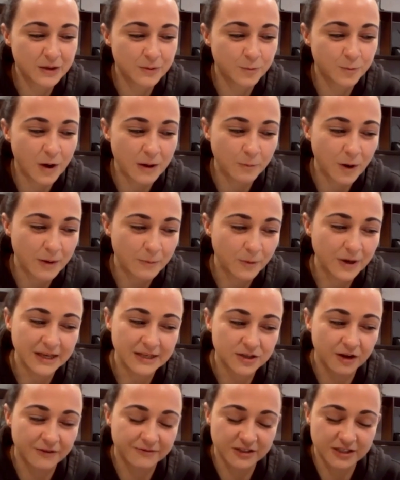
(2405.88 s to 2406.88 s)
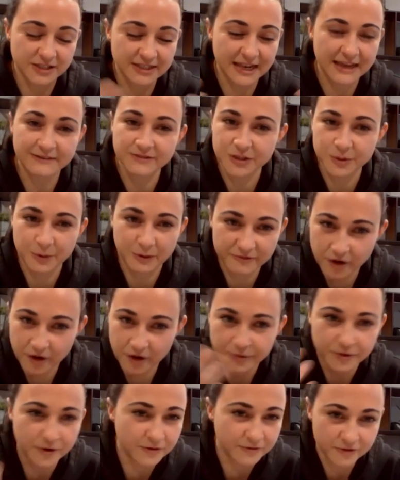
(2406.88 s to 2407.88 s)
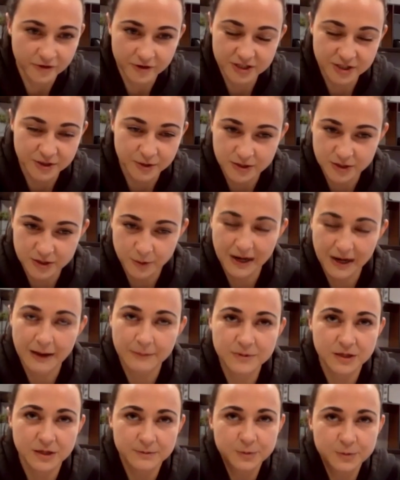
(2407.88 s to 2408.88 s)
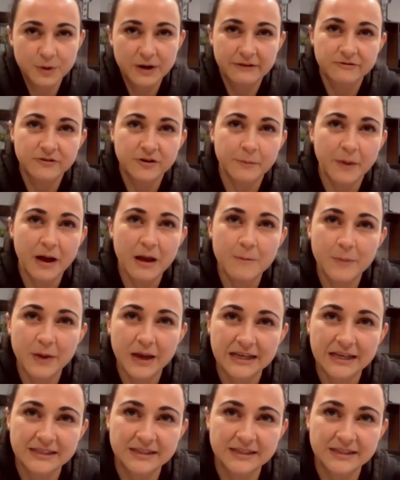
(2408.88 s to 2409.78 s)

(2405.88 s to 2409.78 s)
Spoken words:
when we sort of are slaves to our phone or to our laptops, whatever it might be.